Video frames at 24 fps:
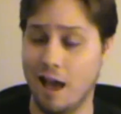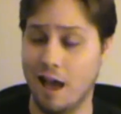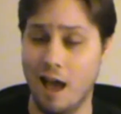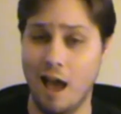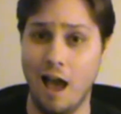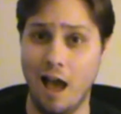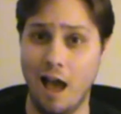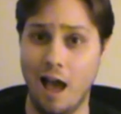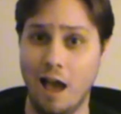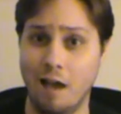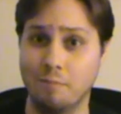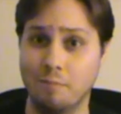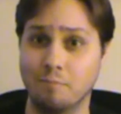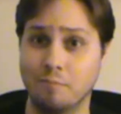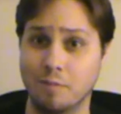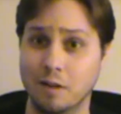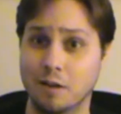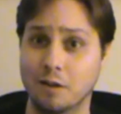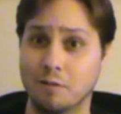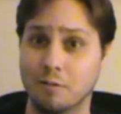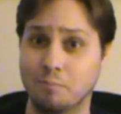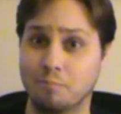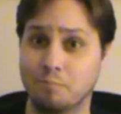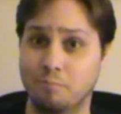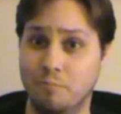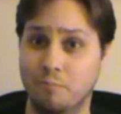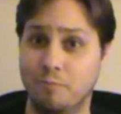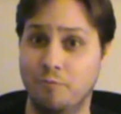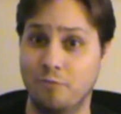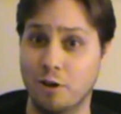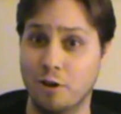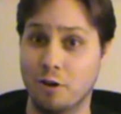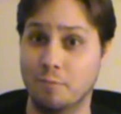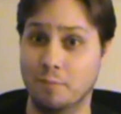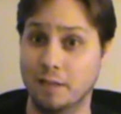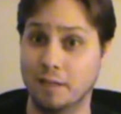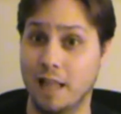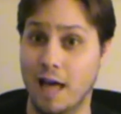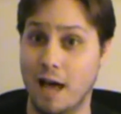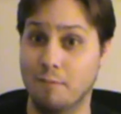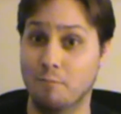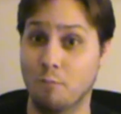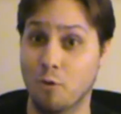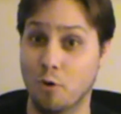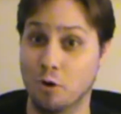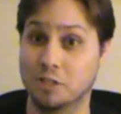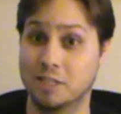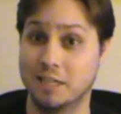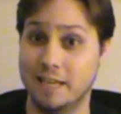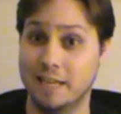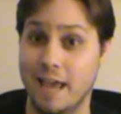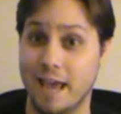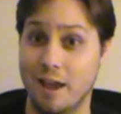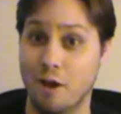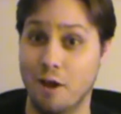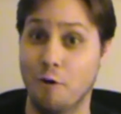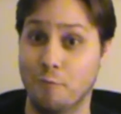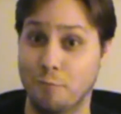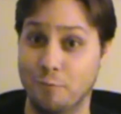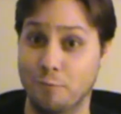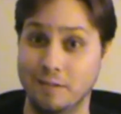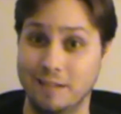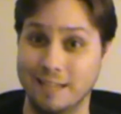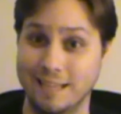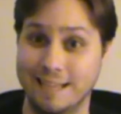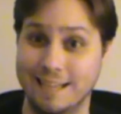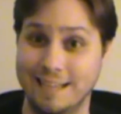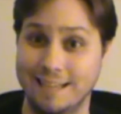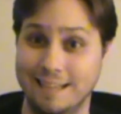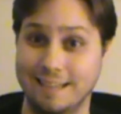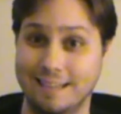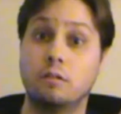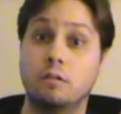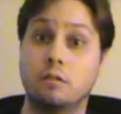I'm going to film a lot more today, hopefully.